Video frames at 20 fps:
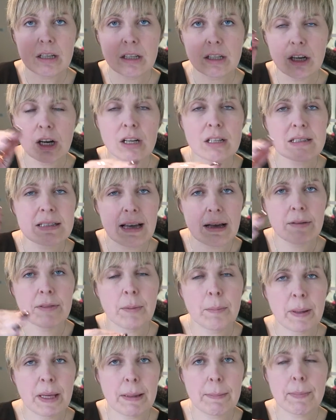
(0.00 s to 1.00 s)
cut down
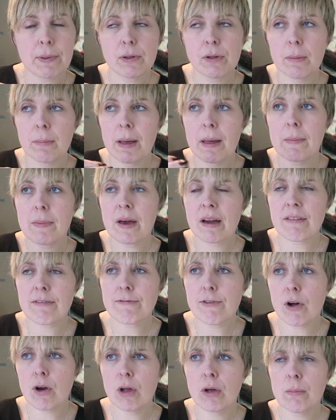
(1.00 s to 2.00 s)
the people that maybe I
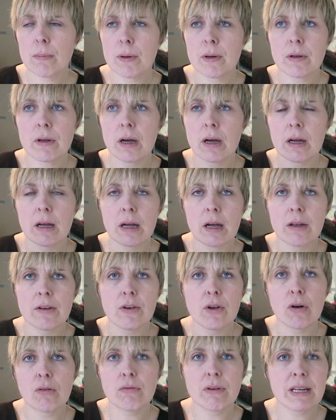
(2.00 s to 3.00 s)
follow but are
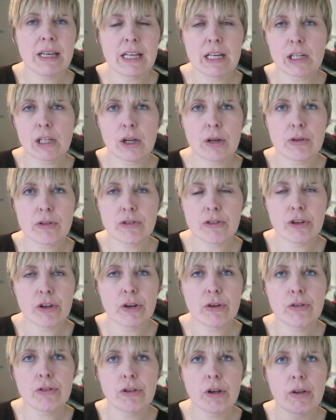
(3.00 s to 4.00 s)
not really close
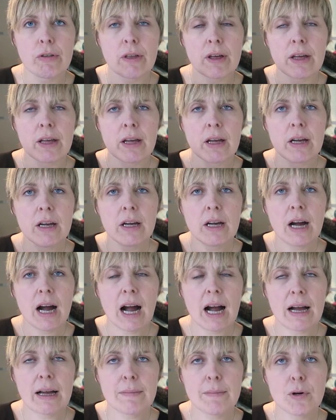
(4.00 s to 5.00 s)
to, so that
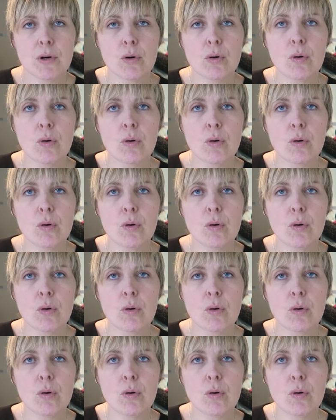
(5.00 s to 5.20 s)
I